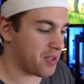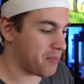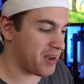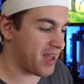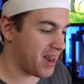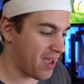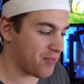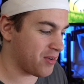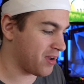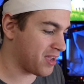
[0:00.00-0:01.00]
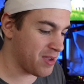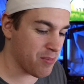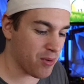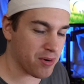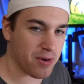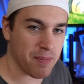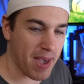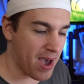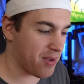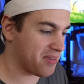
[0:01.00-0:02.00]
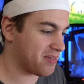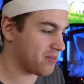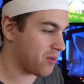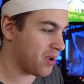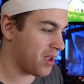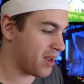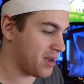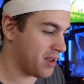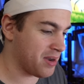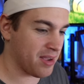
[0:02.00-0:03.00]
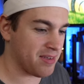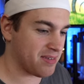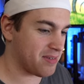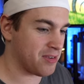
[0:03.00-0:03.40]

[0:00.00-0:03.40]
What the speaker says: They might not have a keyboard or a mouse and a nice,